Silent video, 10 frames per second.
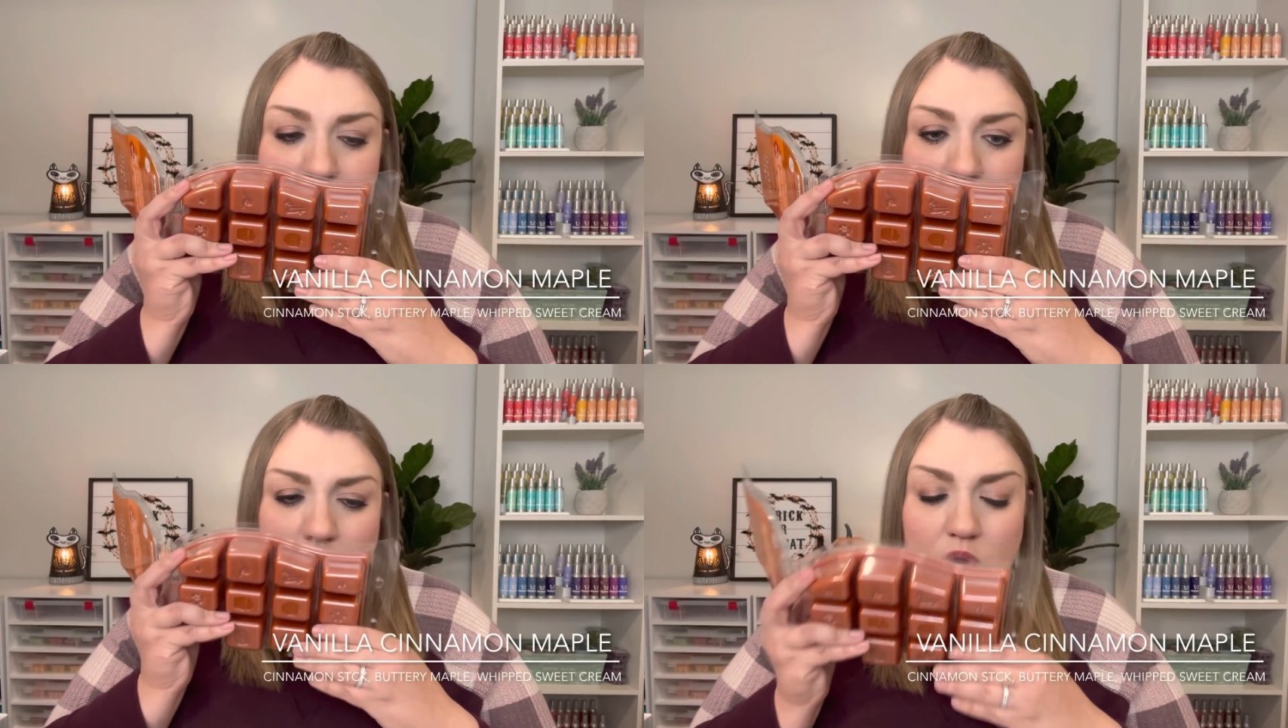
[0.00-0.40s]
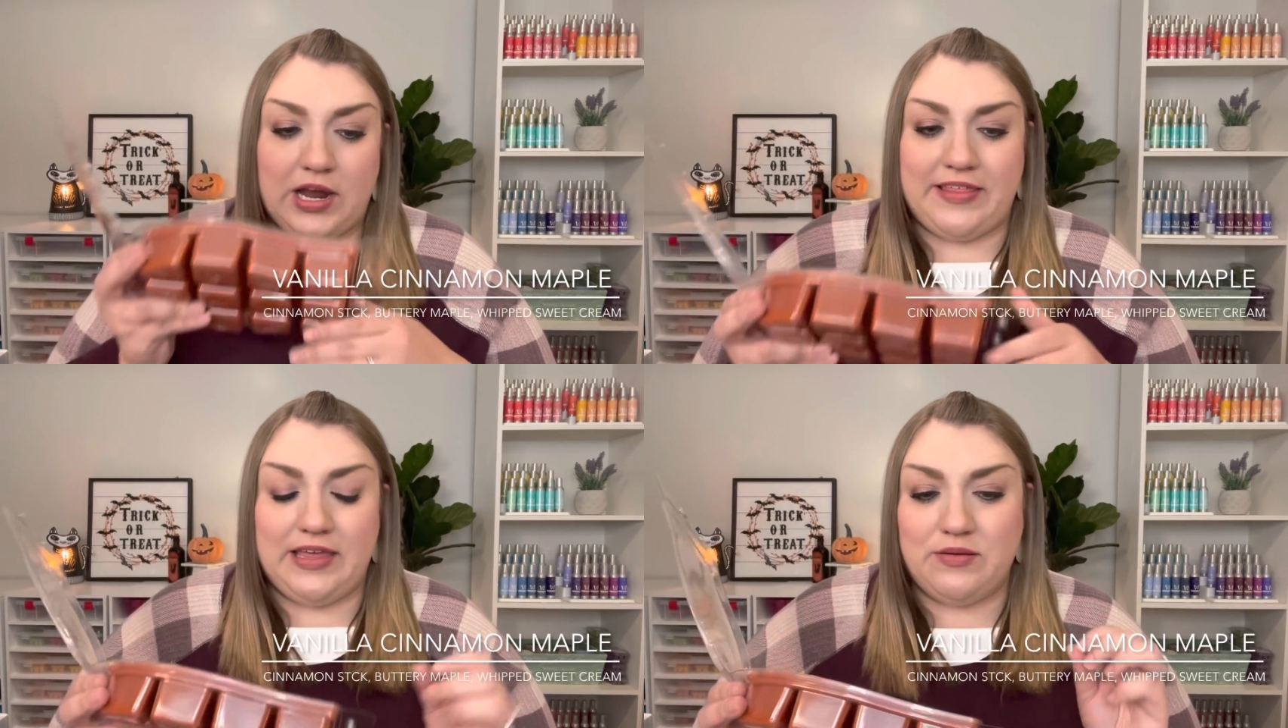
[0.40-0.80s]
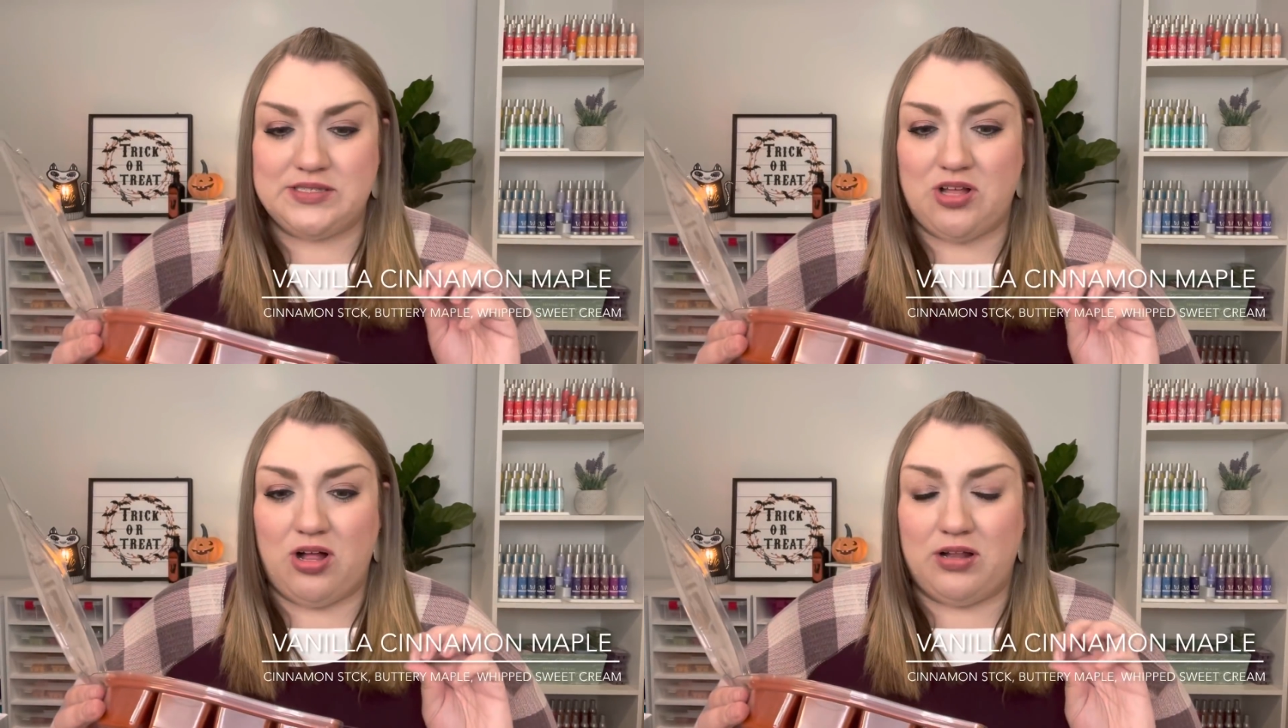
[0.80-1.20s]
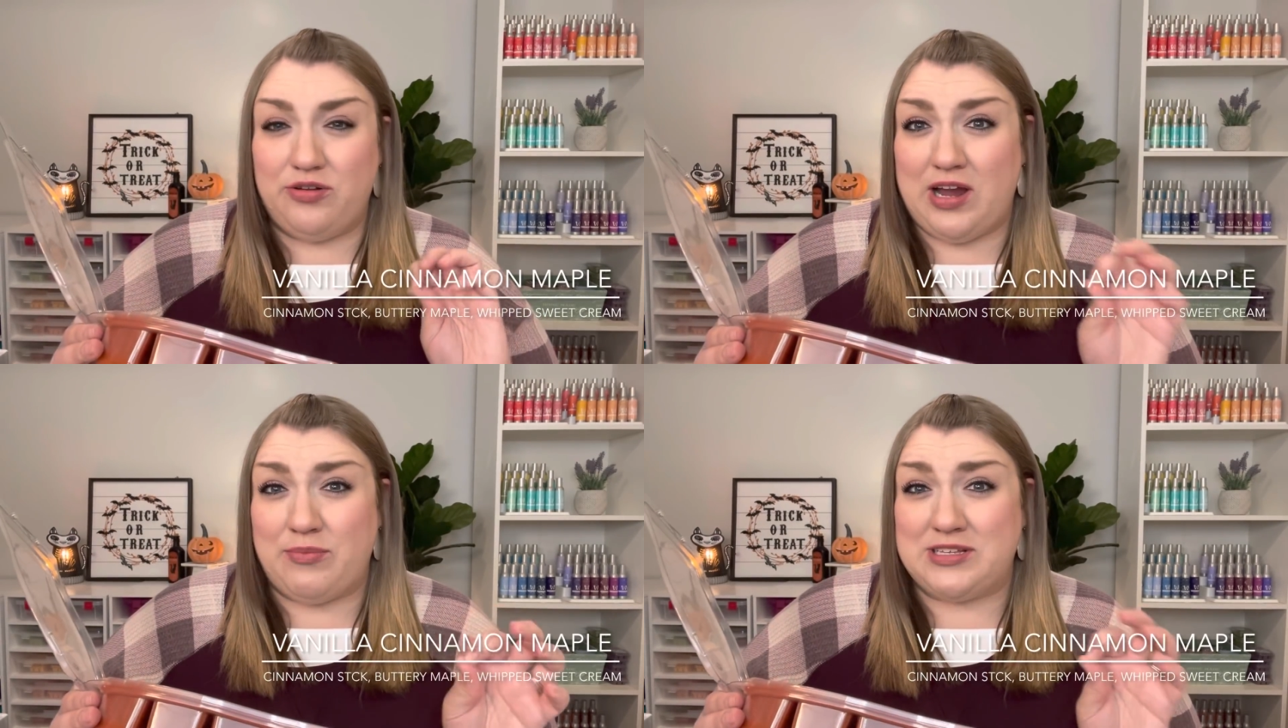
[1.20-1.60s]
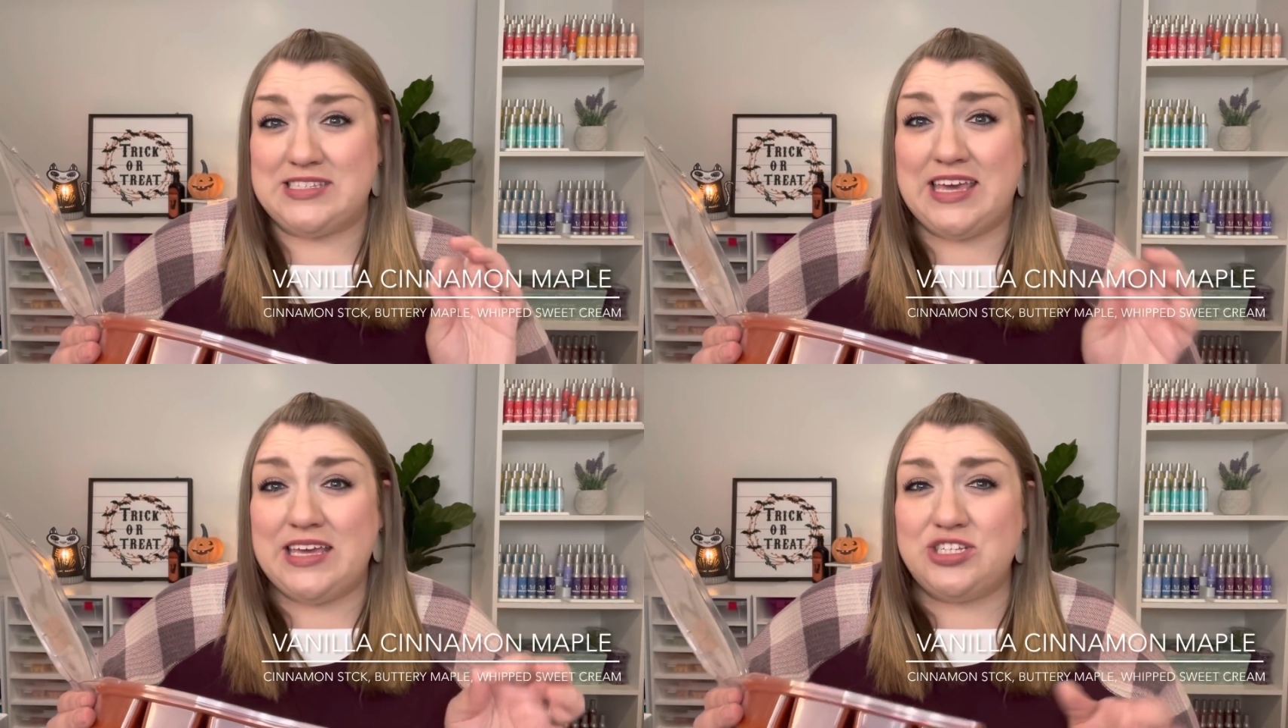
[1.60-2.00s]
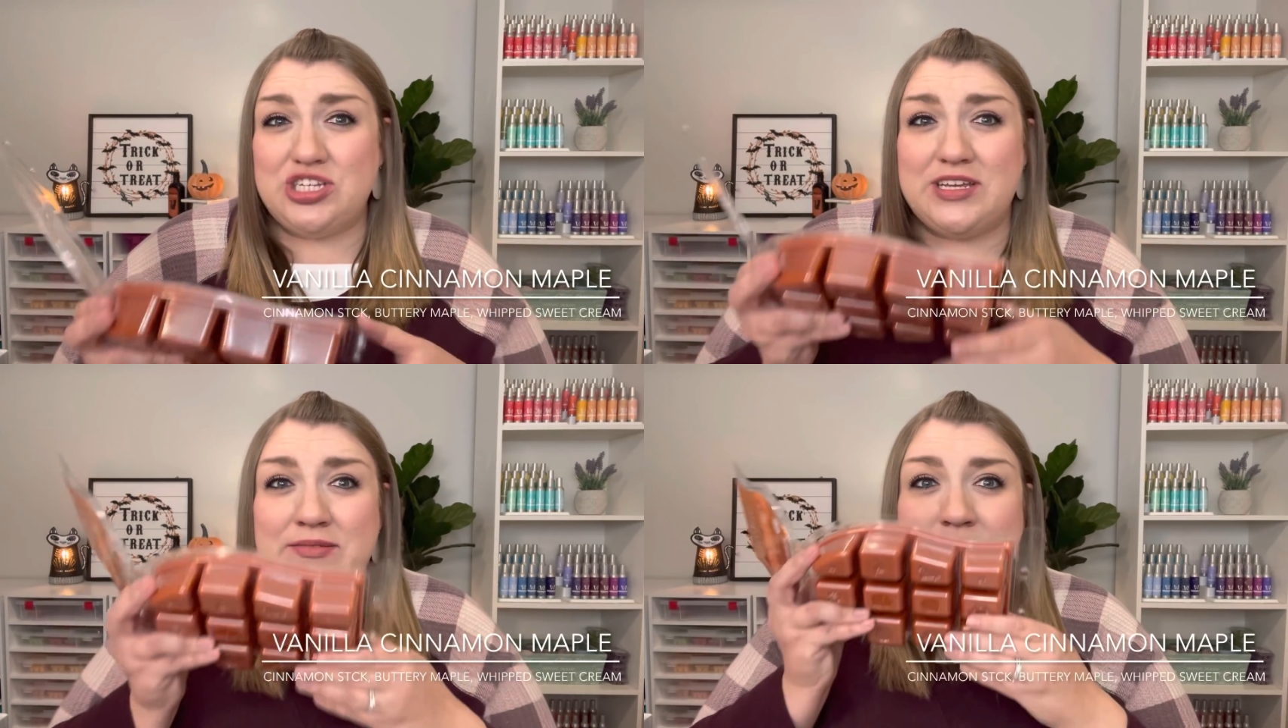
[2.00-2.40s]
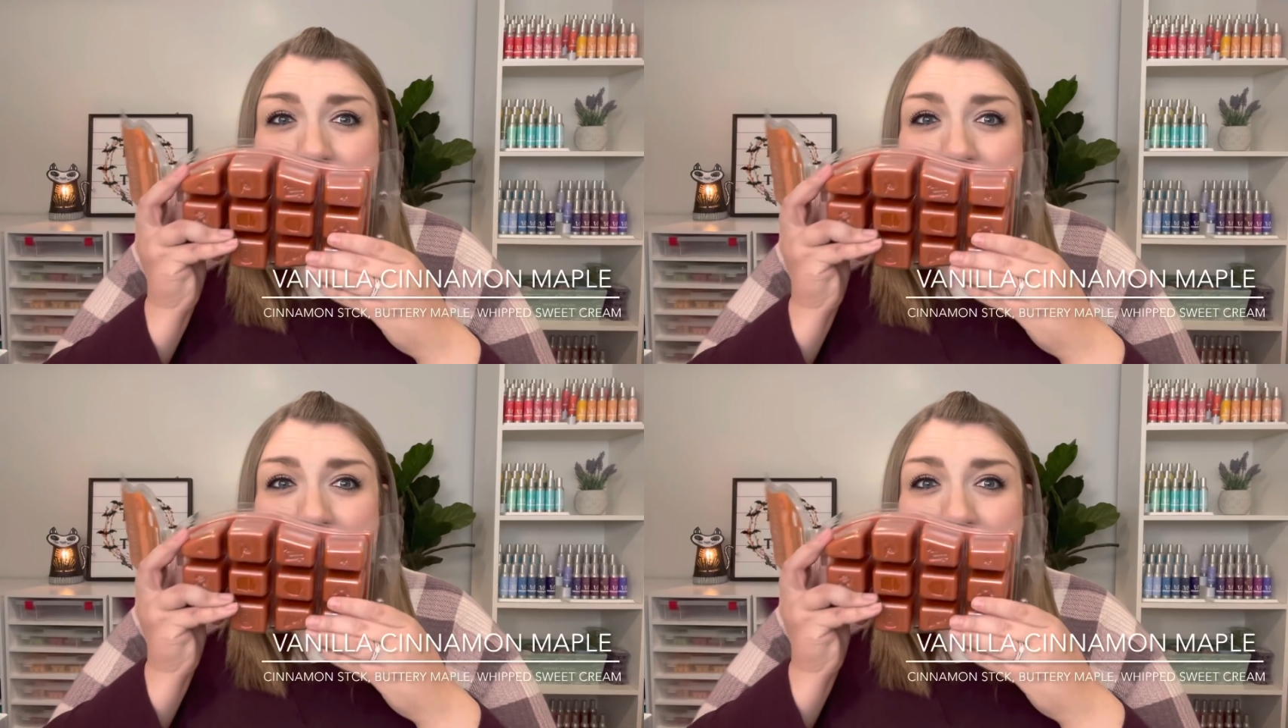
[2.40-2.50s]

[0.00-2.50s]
or I think it was called Grandma's Kitchen.